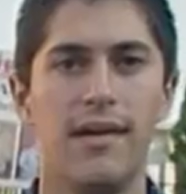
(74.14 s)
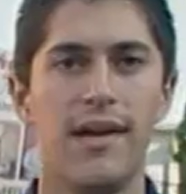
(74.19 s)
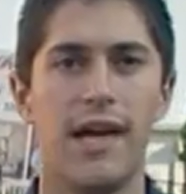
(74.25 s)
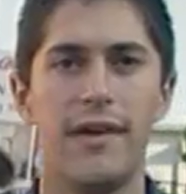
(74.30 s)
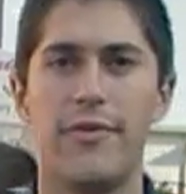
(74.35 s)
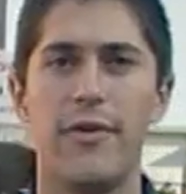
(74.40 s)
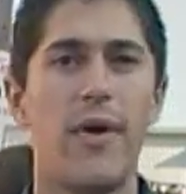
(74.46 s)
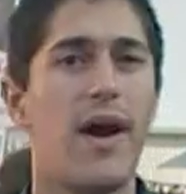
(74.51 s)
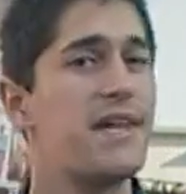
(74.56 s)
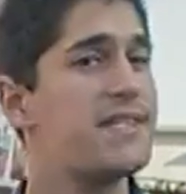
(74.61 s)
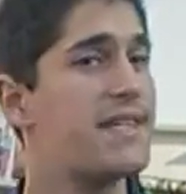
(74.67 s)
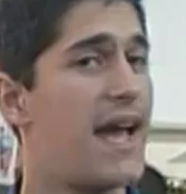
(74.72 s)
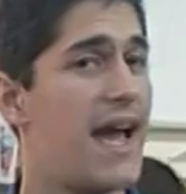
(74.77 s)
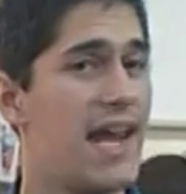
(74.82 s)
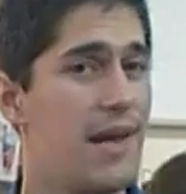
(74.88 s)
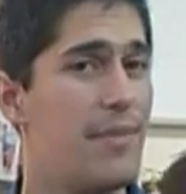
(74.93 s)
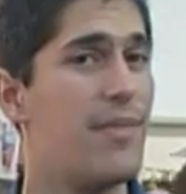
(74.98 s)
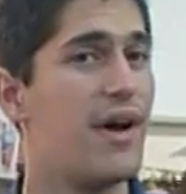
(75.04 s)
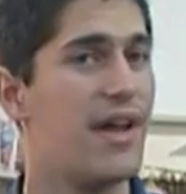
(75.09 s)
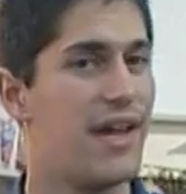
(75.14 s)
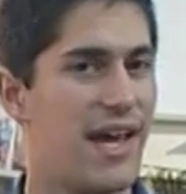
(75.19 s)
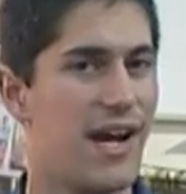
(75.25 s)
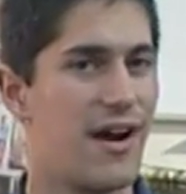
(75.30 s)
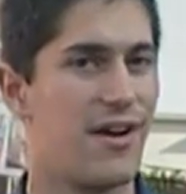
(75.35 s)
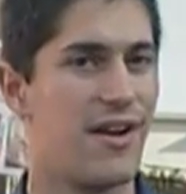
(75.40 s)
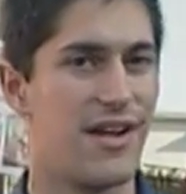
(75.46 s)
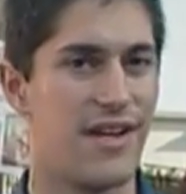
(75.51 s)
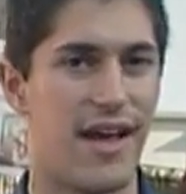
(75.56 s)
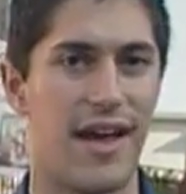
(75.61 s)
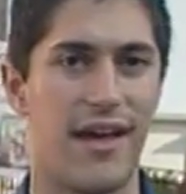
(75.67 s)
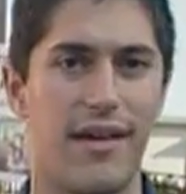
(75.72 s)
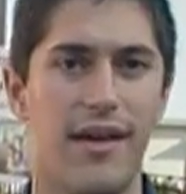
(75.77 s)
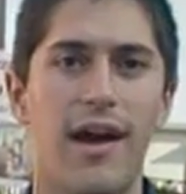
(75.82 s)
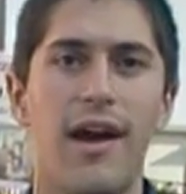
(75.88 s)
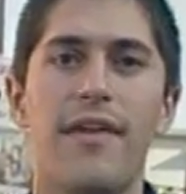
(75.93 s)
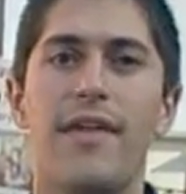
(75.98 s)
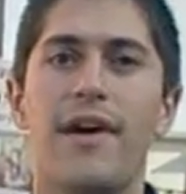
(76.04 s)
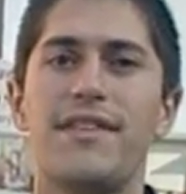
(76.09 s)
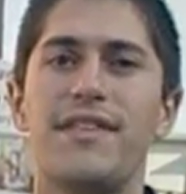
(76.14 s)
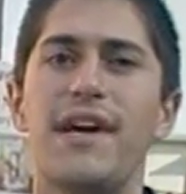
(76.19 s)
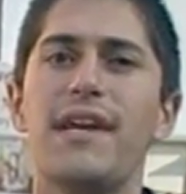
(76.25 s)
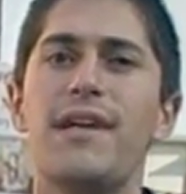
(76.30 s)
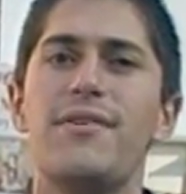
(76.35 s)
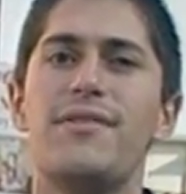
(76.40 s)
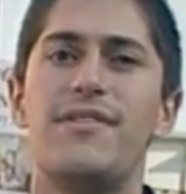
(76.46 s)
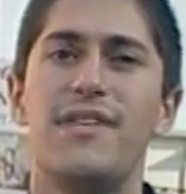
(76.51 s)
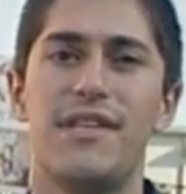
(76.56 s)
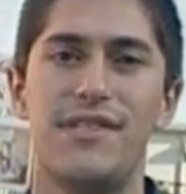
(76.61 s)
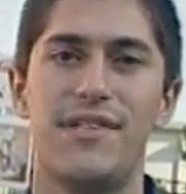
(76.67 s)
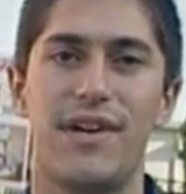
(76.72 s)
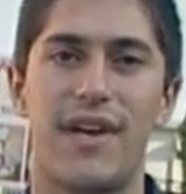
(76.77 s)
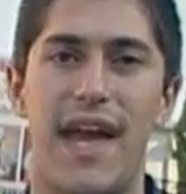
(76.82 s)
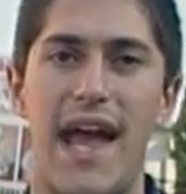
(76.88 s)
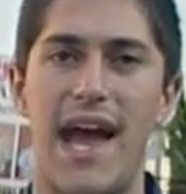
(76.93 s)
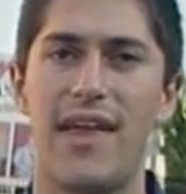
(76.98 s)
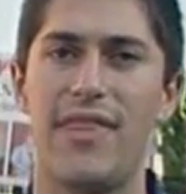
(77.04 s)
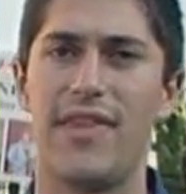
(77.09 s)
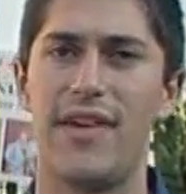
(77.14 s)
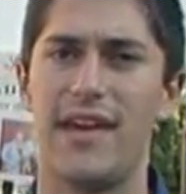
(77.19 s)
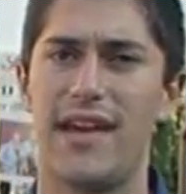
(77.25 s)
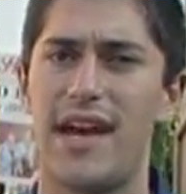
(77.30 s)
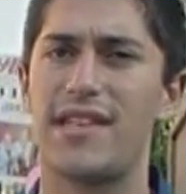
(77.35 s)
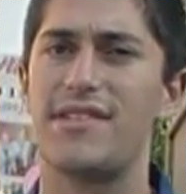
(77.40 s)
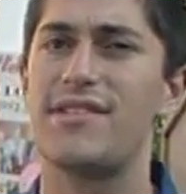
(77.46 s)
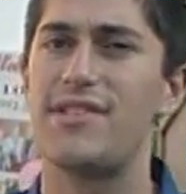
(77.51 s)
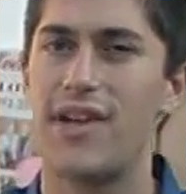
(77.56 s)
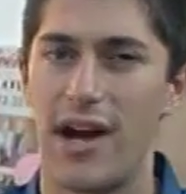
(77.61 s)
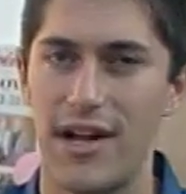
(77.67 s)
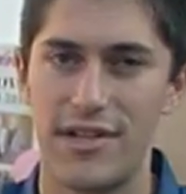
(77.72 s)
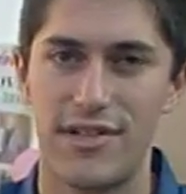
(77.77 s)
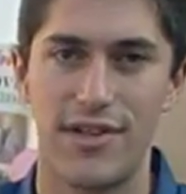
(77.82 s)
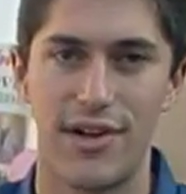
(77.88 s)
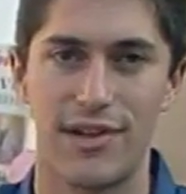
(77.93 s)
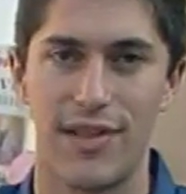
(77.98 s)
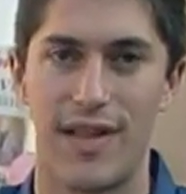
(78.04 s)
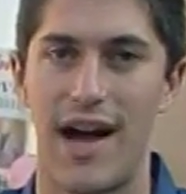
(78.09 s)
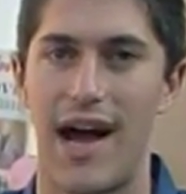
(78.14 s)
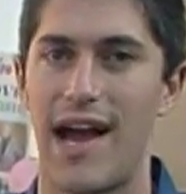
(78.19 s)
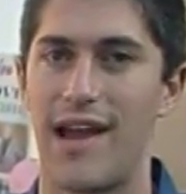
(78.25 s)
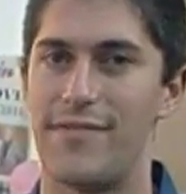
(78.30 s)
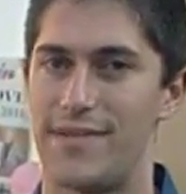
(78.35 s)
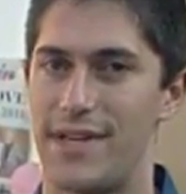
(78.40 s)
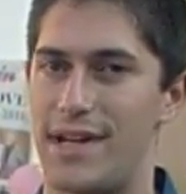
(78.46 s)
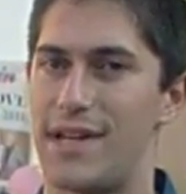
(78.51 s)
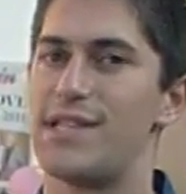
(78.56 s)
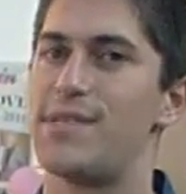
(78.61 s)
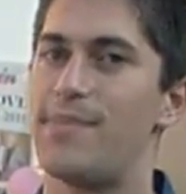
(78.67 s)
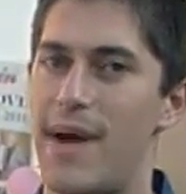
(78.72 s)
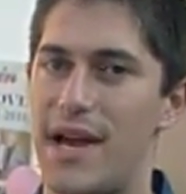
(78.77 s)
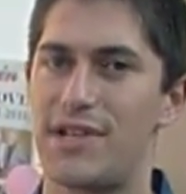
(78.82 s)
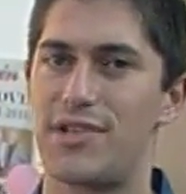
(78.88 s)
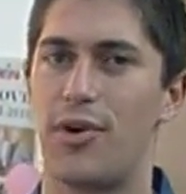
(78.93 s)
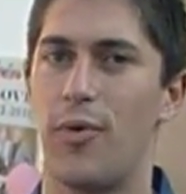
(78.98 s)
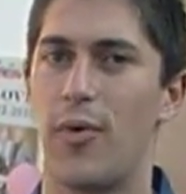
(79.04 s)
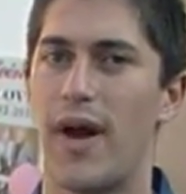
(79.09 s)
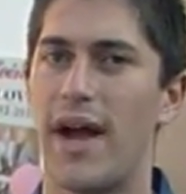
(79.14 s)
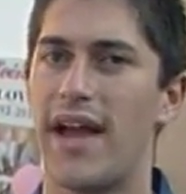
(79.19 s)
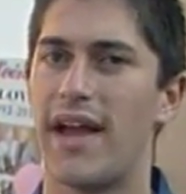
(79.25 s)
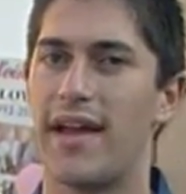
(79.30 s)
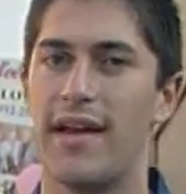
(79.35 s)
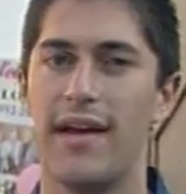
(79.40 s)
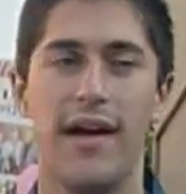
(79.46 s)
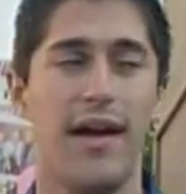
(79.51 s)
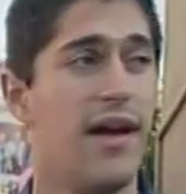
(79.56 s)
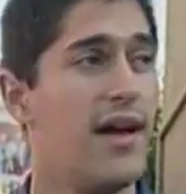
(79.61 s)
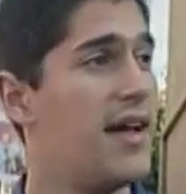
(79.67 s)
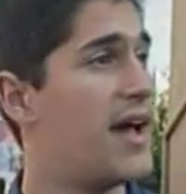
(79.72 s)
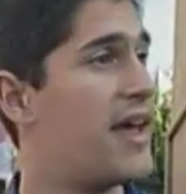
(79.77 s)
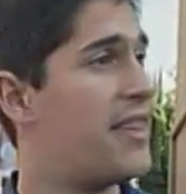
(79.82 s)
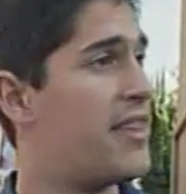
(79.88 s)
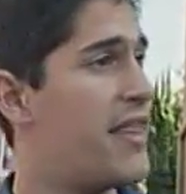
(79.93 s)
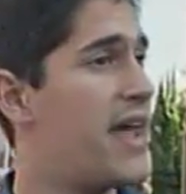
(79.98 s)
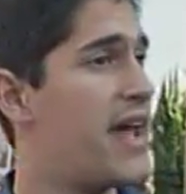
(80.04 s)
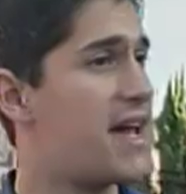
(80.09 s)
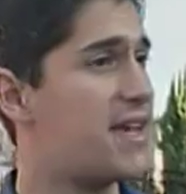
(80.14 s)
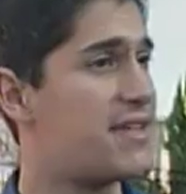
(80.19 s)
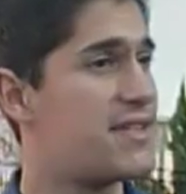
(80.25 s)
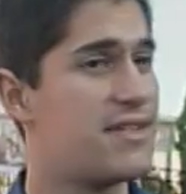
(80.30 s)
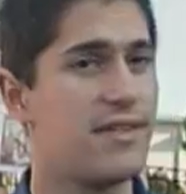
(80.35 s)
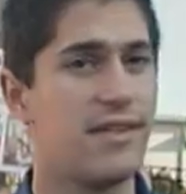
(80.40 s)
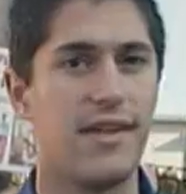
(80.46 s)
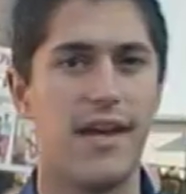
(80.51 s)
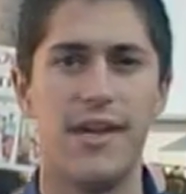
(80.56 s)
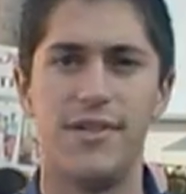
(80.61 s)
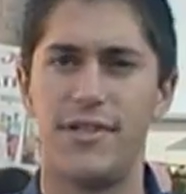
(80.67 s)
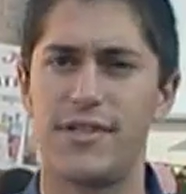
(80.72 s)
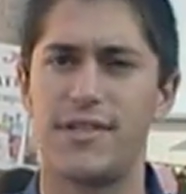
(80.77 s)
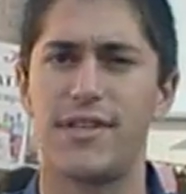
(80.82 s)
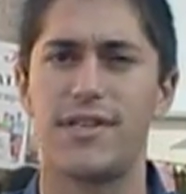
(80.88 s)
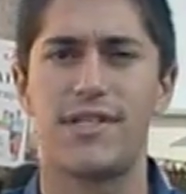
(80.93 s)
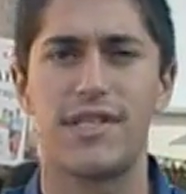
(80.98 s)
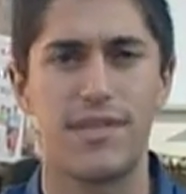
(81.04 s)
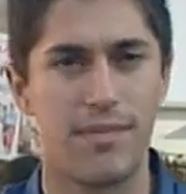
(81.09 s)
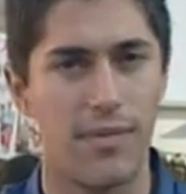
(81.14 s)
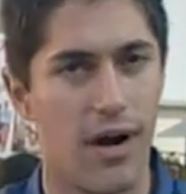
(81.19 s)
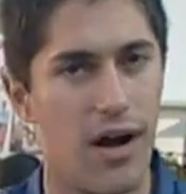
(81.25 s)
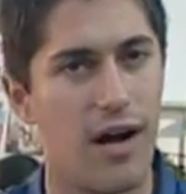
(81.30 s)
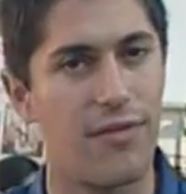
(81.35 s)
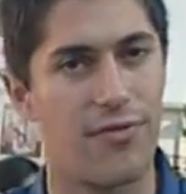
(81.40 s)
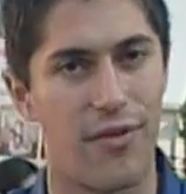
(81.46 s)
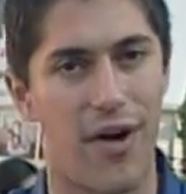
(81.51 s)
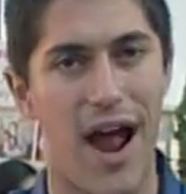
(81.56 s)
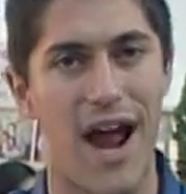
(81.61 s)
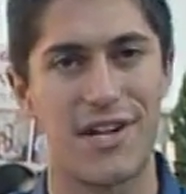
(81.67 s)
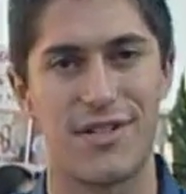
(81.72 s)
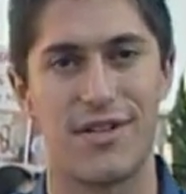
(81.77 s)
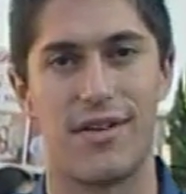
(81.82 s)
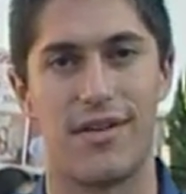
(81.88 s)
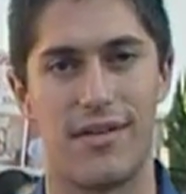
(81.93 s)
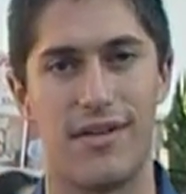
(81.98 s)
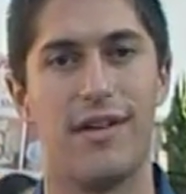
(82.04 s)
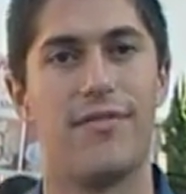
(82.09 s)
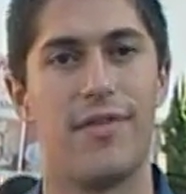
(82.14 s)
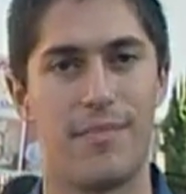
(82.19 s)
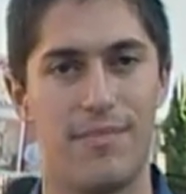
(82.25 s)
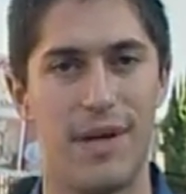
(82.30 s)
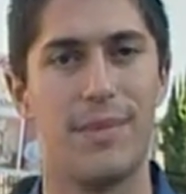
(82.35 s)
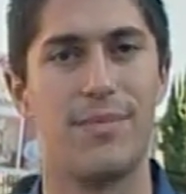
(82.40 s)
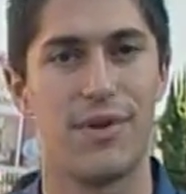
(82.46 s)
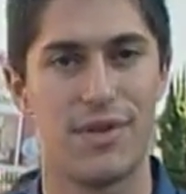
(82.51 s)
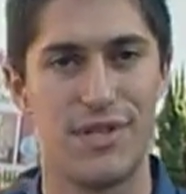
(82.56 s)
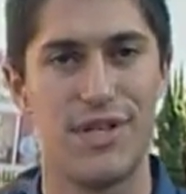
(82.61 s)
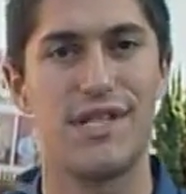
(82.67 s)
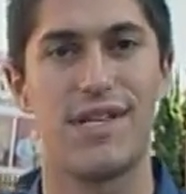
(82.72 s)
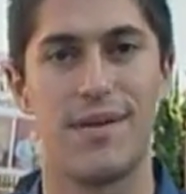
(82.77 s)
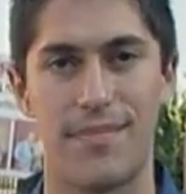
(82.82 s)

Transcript: If you ask anybody here today, they'll tell you Sister Kathy has touched their lives in a special way. And this is just a small fraction of the people she's